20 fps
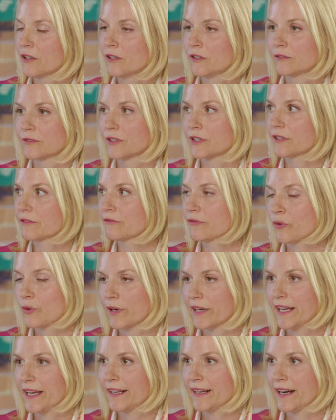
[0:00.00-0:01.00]
over a
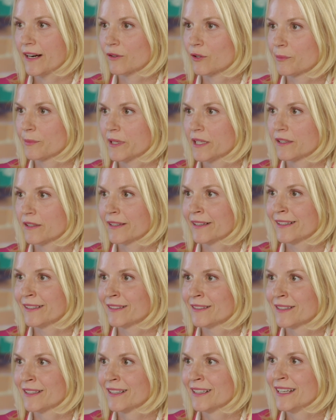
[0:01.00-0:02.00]
48-hour
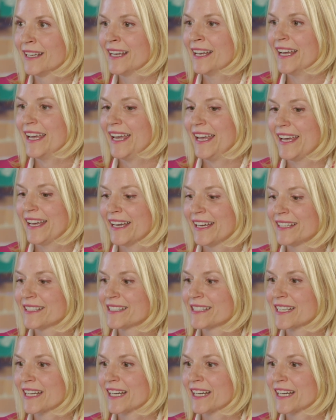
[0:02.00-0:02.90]
period. And